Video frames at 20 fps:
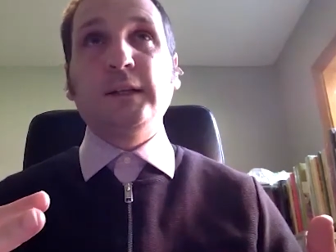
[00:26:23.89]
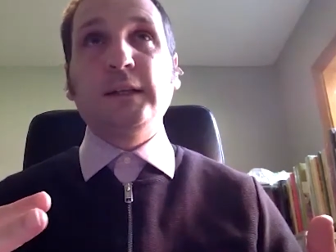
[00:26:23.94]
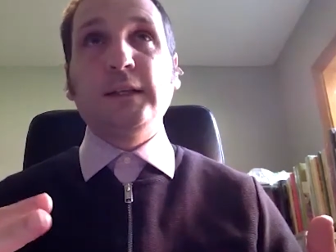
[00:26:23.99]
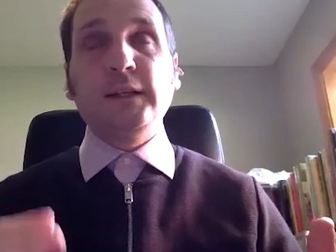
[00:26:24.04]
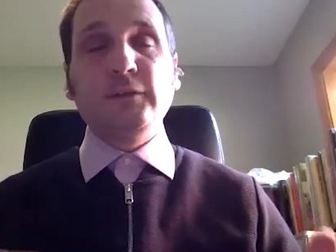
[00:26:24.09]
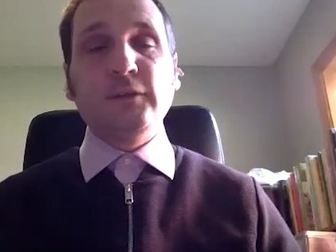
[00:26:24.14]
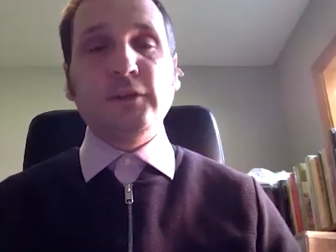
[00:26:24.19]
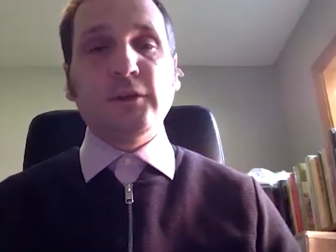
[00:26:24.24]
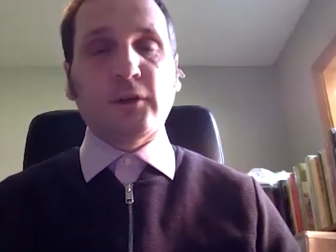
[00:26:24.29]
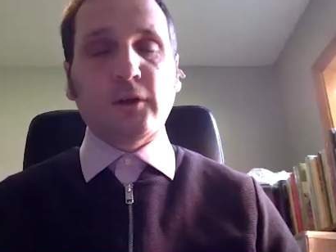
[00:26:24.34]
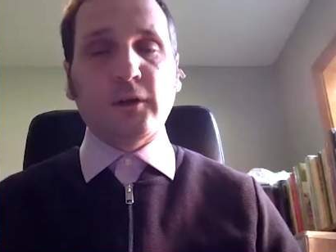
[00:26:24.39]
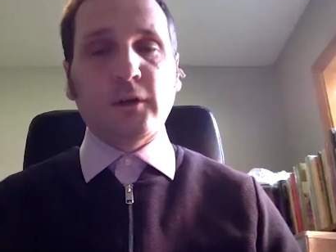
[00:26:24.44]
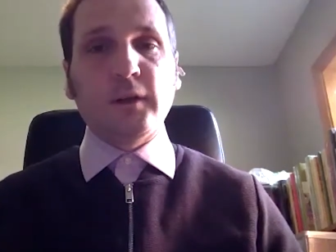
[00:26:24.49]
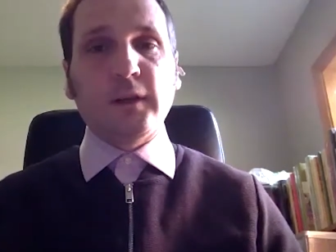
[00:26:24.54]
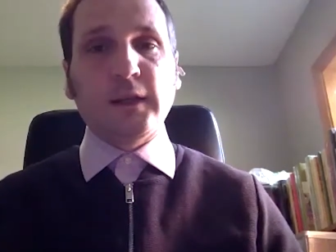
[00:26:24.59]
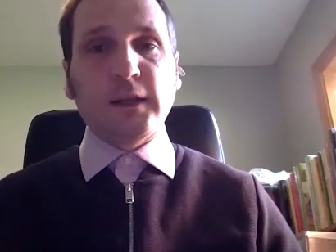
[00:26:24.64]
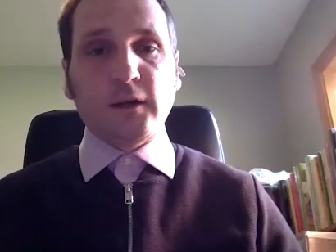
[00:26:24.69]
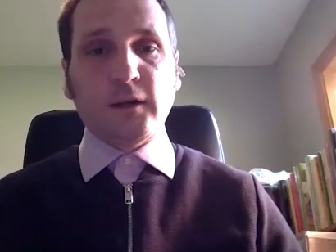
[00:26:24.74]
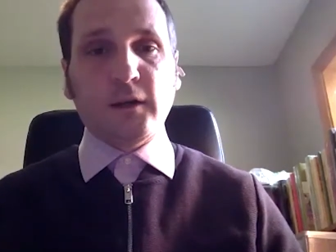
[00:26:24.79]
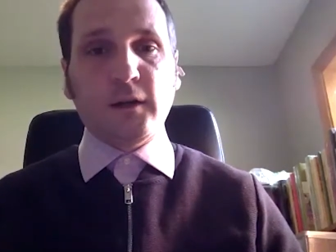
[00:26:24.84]
even
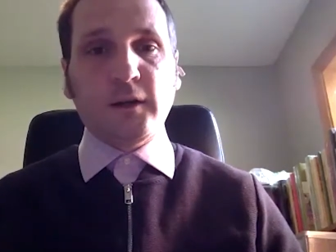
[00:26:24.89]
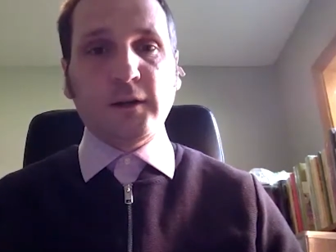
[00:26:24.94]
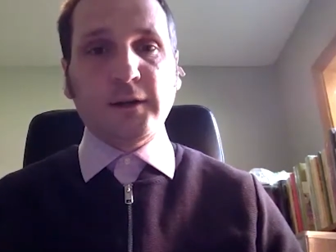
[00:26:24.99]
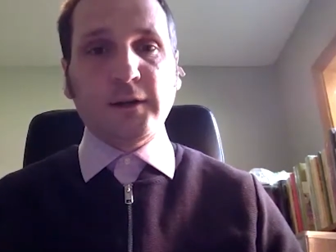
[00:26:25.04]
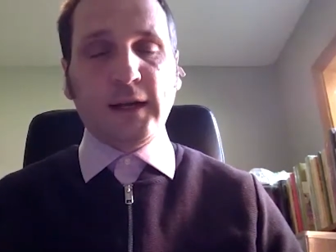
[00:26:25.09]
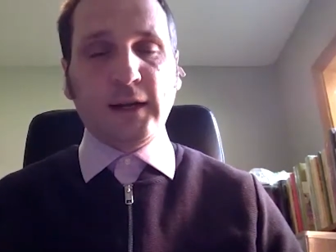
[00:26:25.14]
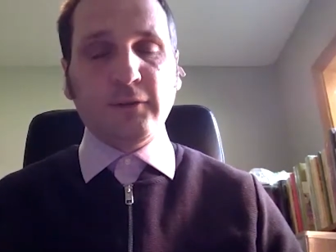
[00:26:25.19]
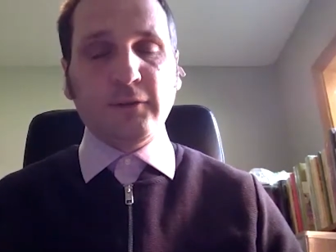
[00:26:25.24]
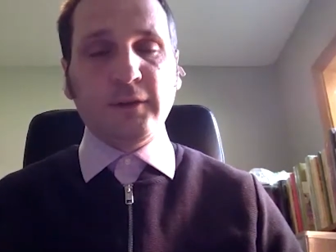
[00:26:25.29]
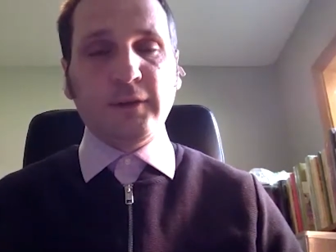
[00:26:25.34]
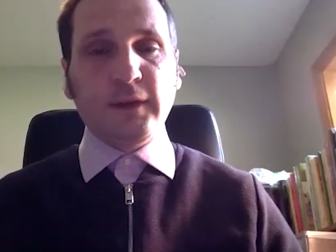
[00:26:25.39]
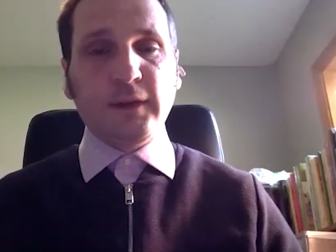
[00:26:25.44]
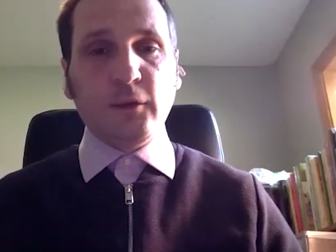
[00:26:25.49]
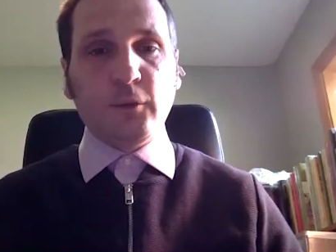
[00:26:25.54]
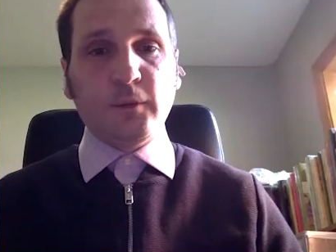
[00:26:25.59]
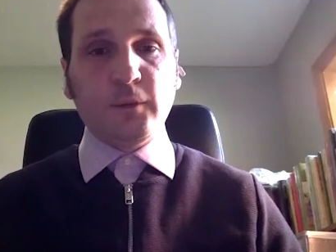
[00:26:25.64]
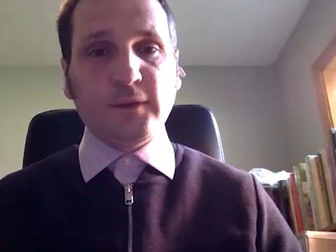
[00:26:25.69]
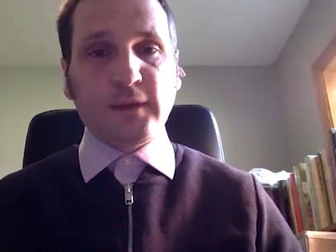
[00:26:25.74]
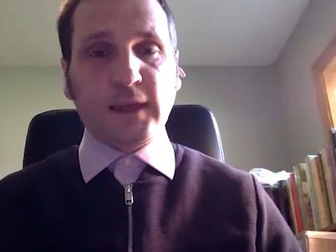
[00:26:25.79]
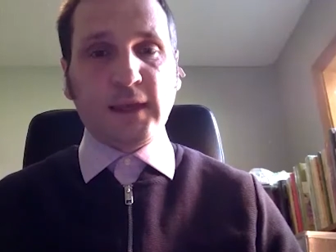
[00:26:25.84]
early on, everything
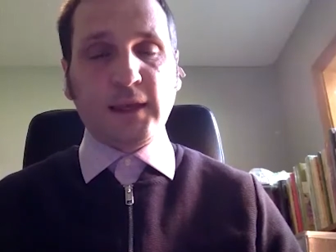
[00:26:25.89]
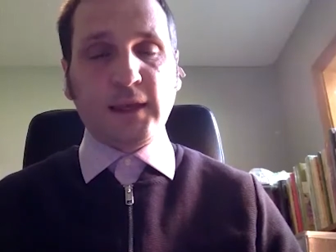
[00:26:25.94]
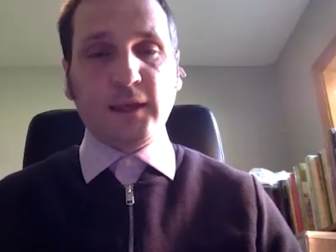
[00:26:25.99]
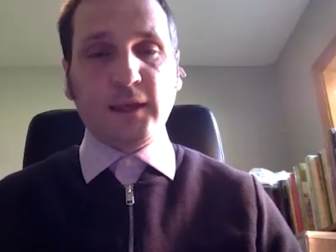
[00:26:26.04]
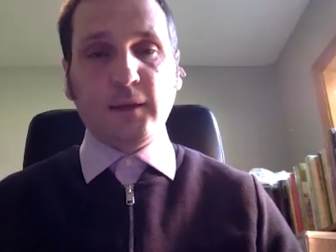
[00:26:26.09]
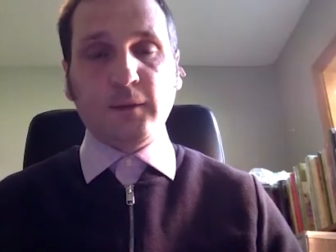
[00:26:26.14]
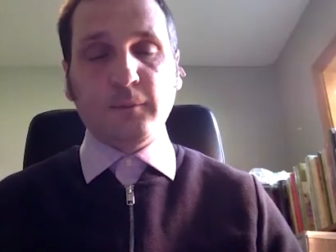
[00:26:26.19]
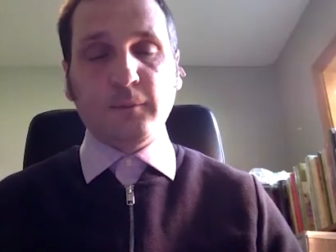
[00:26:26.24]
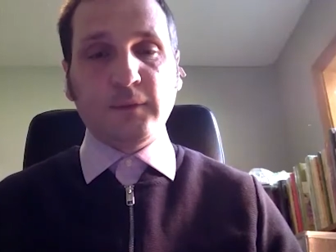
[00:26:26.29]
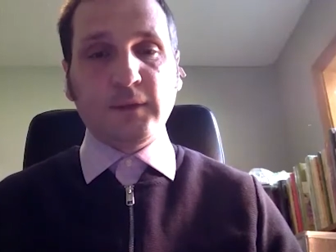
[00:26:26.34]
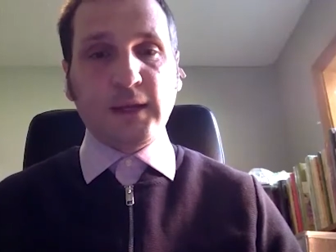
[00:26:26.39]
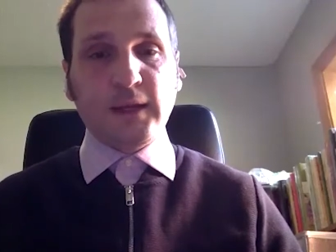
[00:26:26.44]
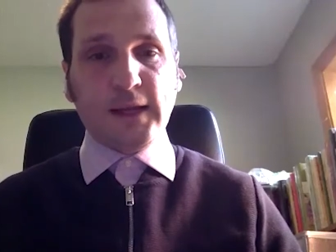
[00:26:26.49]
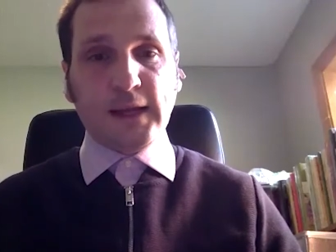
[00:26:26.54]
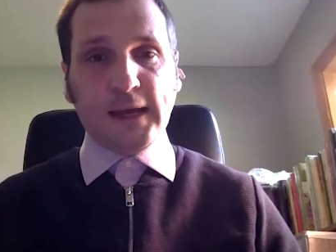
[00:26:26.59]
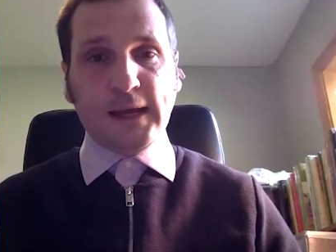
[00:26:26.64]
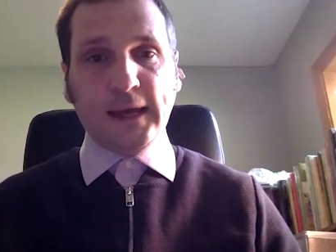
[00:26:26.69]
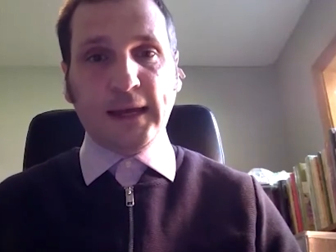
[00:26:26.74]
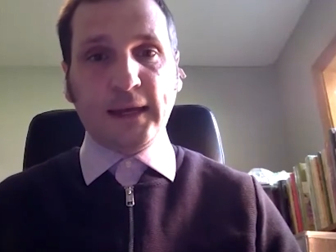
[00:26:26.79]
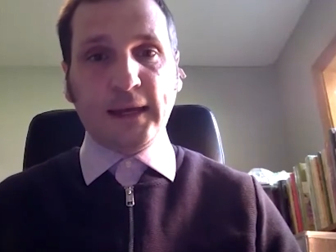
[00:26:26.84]
was aimed
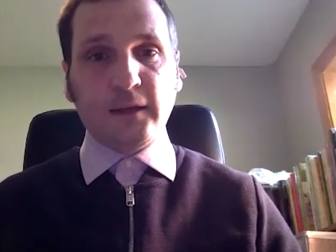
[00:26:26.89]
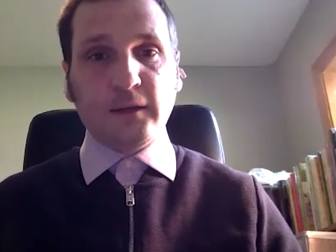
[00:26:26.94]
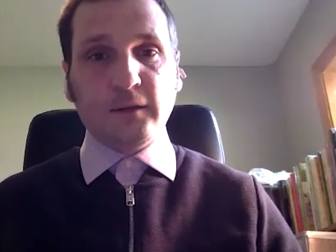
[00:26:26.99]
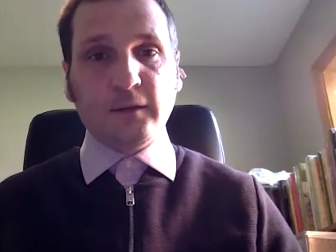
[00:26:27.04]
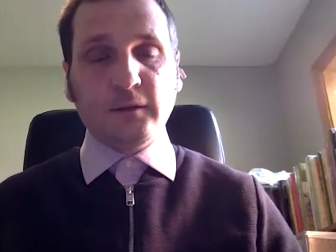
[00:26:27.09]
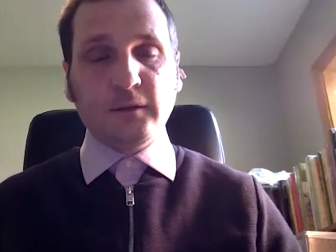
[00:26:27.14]
at